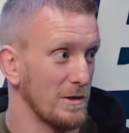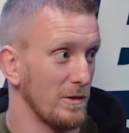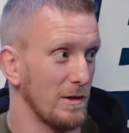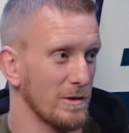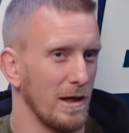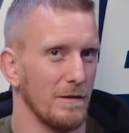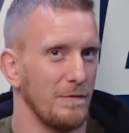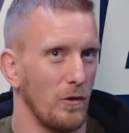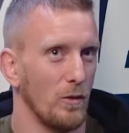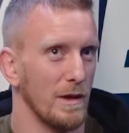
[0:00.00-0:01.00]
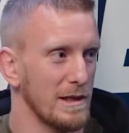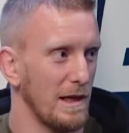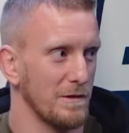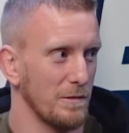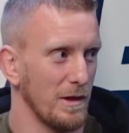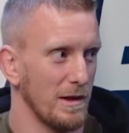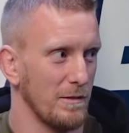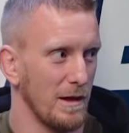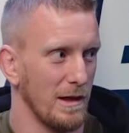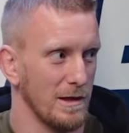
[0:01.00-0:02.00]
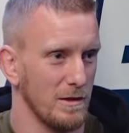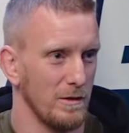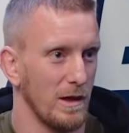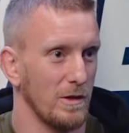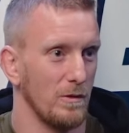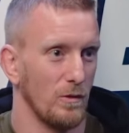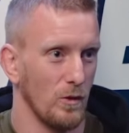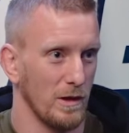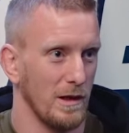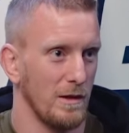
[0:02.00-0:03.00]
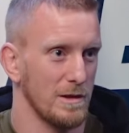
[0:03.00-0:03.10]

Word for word: So that was like four weeks after breaking my leg. So I couldn't walk yet.